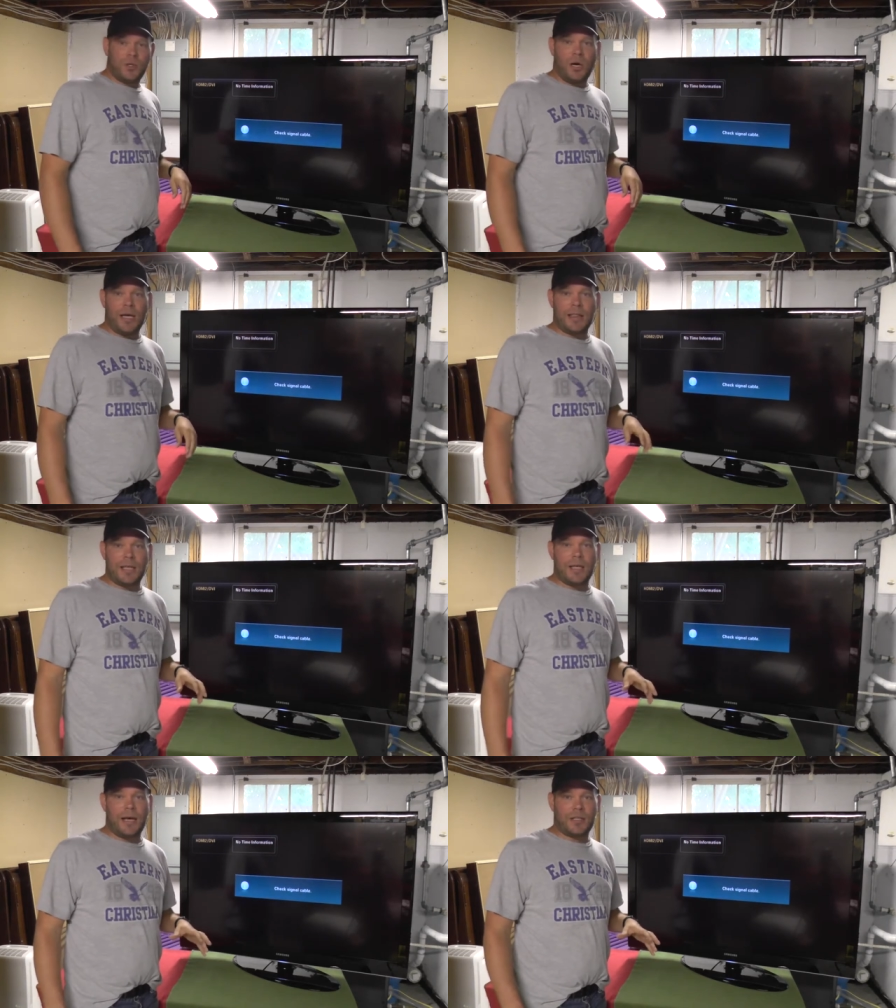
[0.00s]
So I
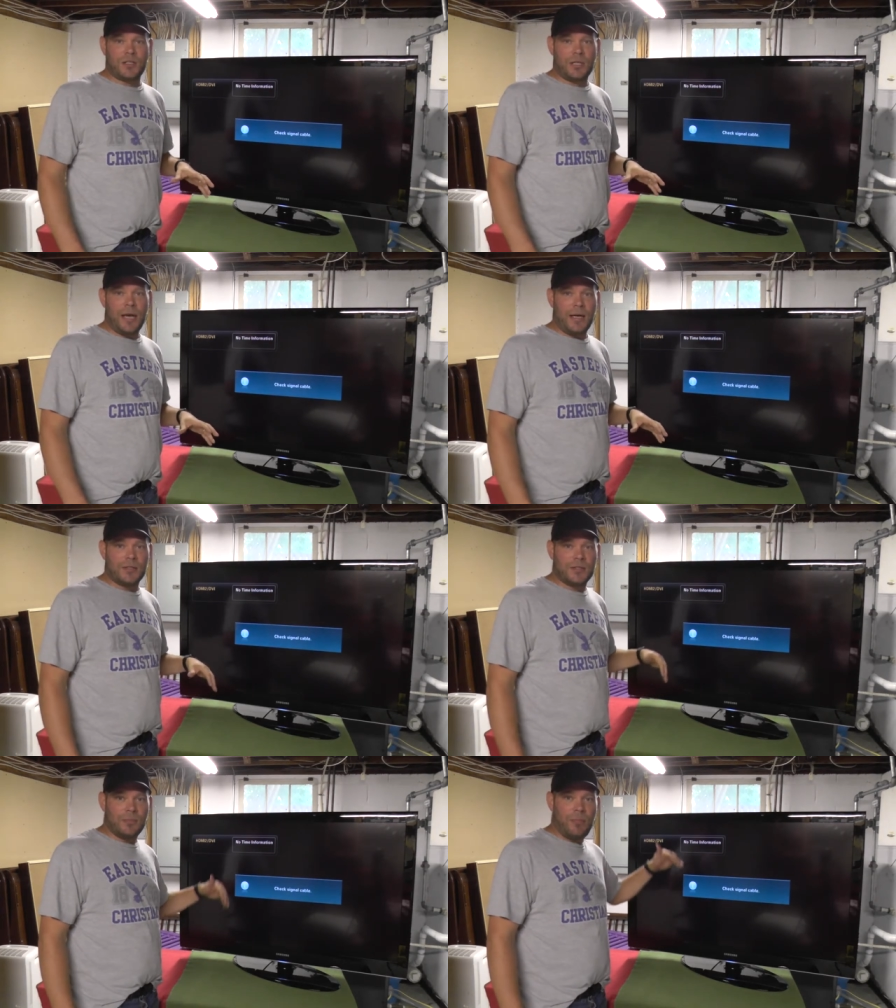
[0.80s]
think it actually
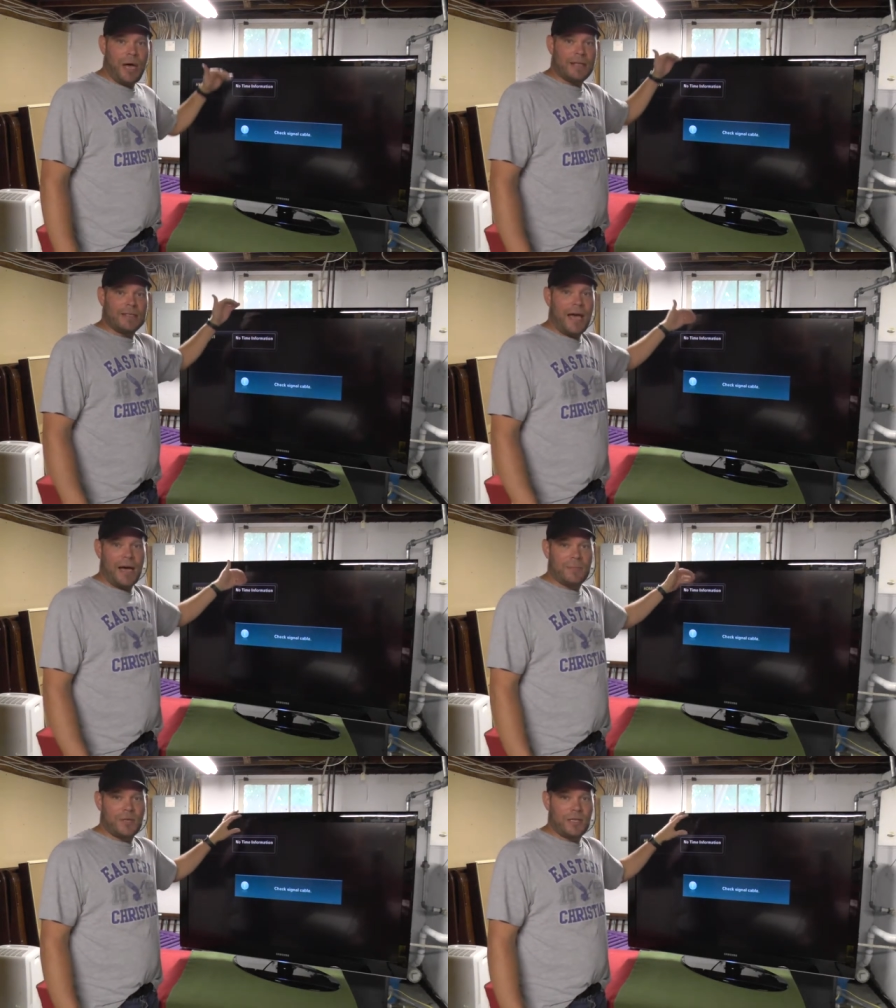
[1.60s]
has some bad
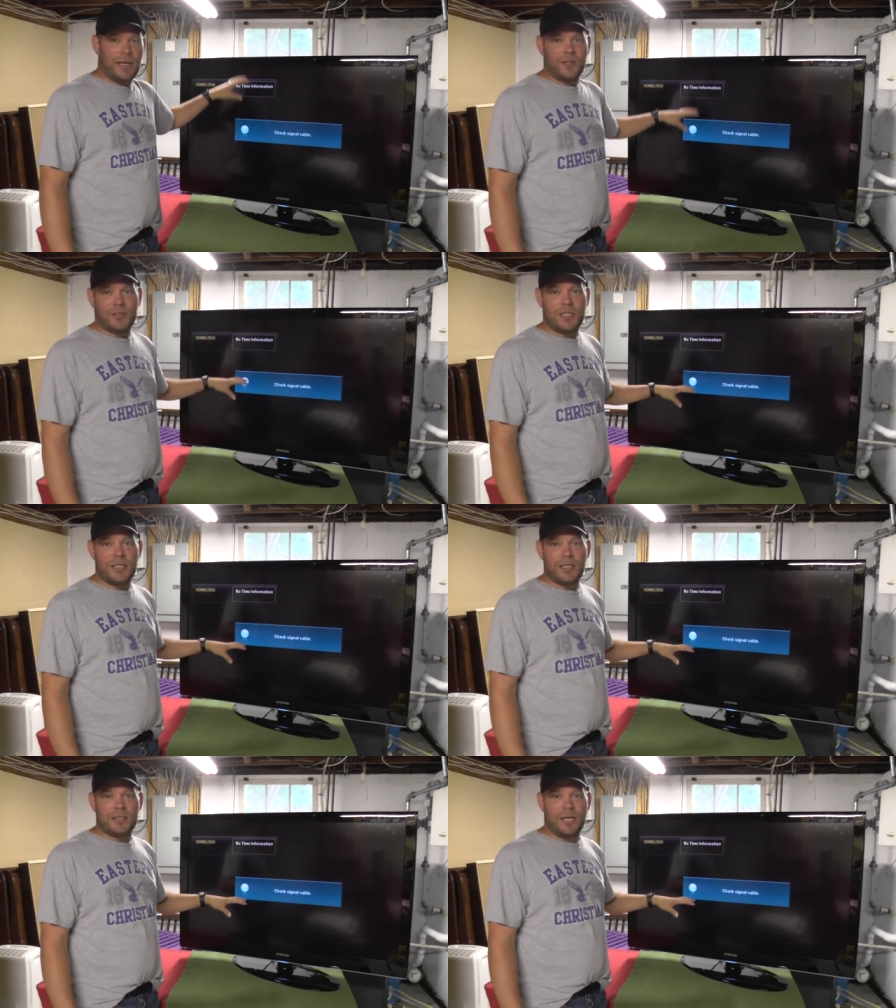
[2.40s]
tabs on the L C
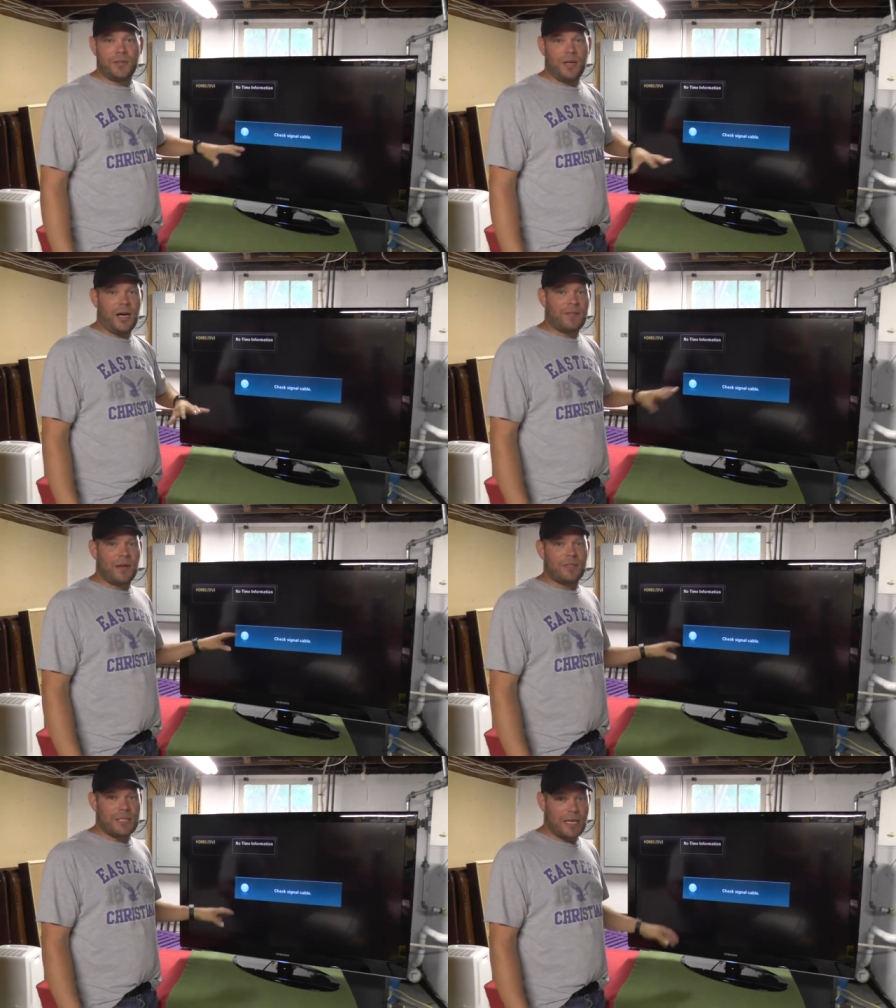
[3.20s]
D itself. Now, I've
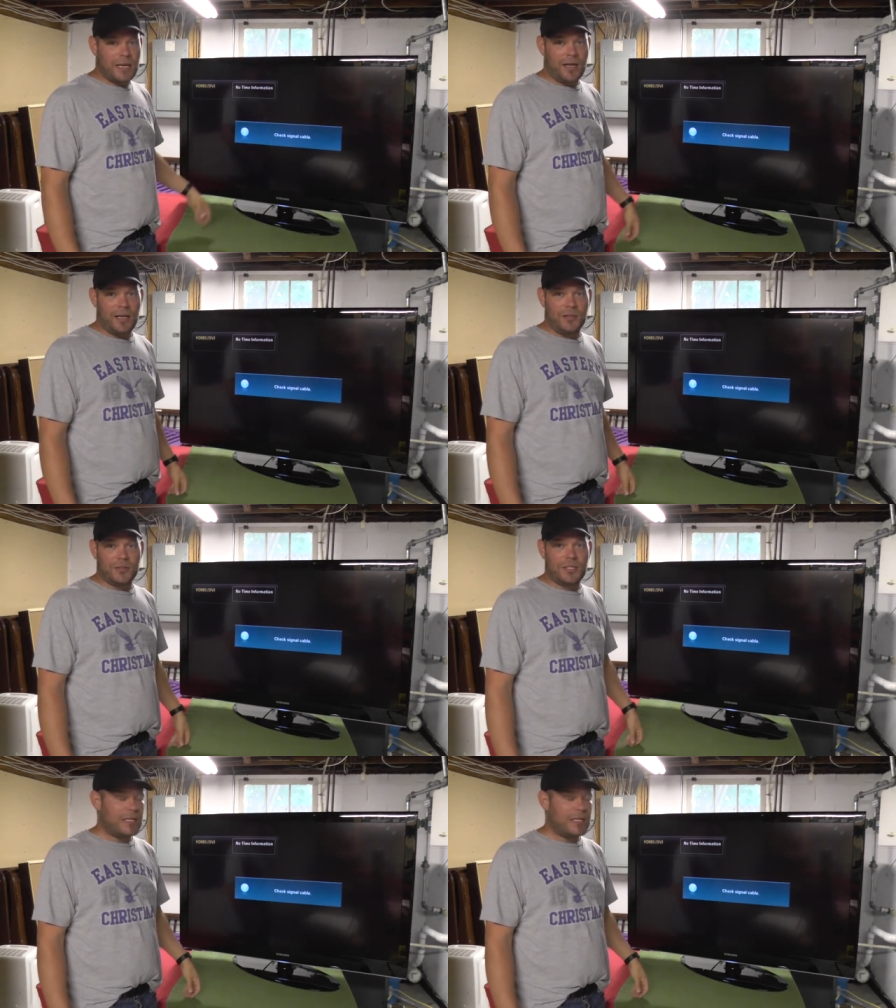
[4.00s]
never taken out an L C